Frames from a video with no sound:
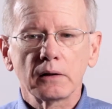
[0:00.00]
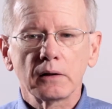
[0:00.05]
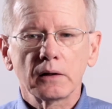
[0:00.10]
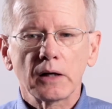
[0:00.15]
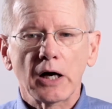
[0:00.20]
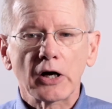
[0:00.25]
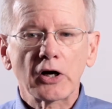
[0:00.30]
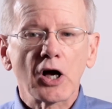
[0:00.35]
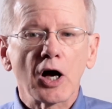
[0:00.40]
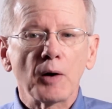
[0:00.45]

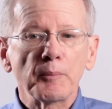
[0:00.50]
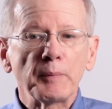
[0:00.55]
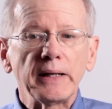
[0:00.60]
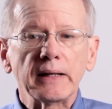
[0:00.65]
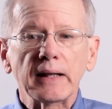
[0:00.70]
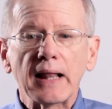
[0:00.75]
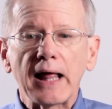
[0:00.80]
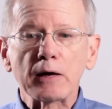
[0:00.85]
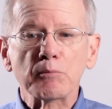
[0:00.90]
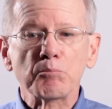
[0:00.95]
a company
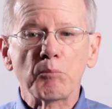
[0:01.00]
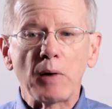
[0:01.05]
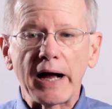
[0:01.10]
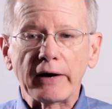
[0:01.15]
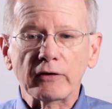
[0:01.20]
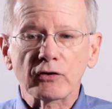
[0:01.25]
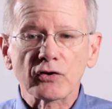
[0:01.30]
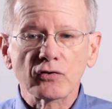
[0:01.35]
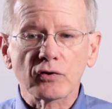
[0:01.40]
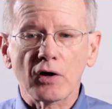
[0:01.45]
like
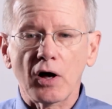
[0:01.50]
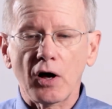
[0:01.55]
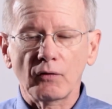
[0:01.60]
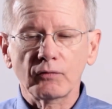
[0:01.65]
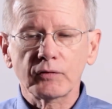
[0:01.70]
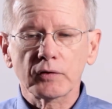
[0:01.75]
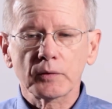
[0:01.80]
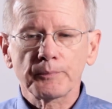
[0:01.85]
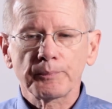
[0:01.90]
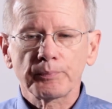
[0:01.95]

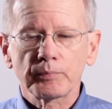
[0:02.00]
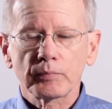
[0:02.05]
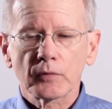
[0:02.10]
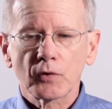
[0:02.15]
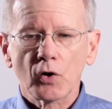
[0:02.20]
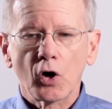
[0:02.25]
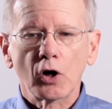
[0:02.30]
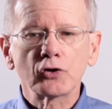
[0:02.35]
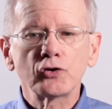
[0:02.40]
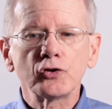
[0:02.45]
Microsoft,
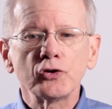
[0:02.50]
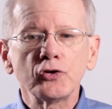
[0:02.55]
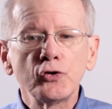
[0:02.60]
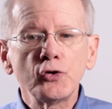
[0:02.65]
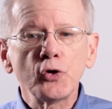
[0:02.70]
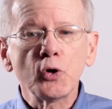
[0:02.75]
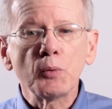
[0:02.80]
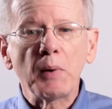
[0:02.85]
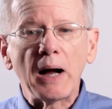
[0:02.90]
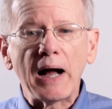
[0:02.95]
or should
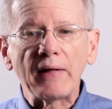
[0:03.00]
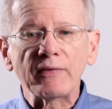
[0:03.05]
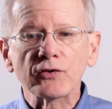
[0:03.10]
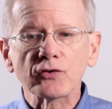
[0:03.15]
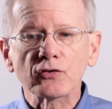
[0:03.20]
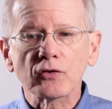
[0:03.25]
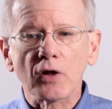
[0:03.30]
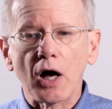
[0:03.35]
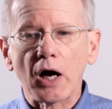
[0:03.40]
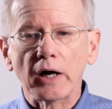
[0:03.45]
you buy the
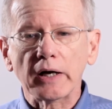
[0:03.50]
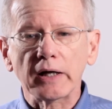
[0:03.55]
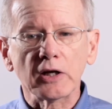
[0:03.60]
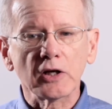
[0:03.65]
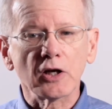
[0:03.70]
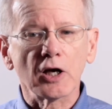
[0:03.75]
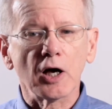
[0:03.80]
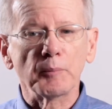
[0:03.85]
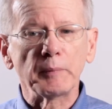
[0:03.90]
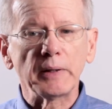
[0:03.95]
stock in a
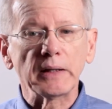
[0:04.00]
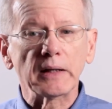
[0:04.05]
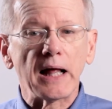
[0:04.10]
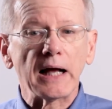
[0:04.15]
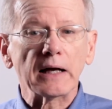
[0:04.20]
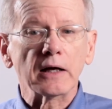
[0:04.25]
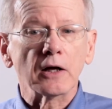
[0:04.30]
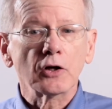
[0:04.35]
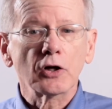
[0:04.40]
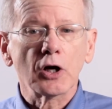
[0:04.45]
company
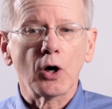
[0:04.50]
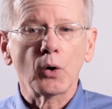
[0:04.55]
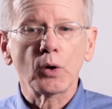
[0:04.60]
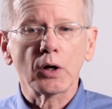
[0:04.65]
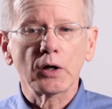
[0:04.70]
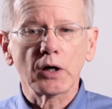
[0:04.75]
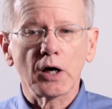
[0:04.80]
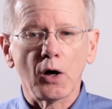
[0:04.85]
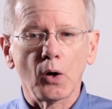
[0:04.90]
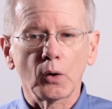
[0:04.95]
like
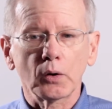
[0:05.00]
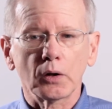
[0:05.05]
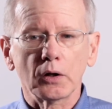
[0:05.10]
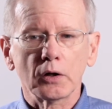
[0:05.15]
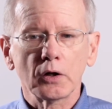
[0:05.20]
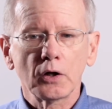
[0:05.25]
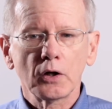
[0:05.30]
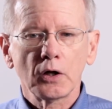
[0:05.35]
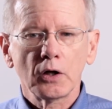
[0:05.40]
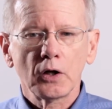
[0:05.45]
Coca-Cola?
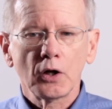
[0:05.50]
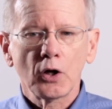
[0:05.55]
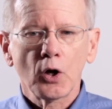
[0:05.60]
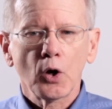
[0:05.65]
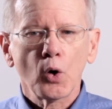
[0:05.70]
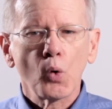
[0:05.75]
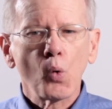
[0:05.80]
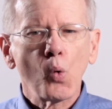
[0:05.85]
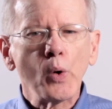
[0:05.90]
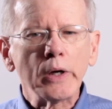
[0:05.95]

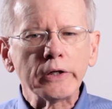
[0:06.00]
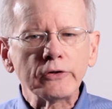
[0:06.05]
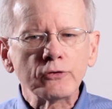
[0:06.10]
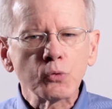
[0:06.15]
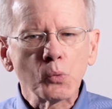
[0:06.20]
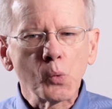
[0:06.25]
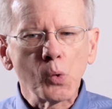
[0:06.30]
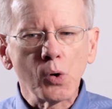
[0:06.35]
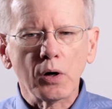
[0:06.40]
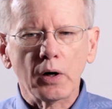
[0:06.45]
Which
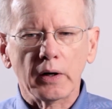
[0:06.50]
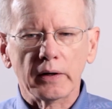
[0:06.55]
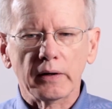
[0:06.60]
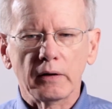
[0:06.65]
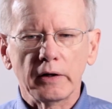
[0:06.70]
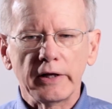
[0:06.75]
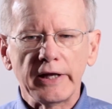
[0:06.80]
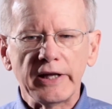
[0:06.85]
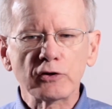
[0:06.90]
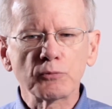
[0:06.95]
one
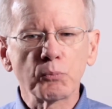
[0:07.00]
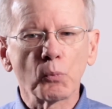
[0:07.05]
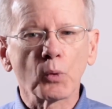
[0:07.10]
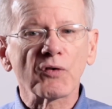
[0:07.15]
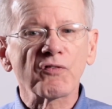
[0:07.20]
is more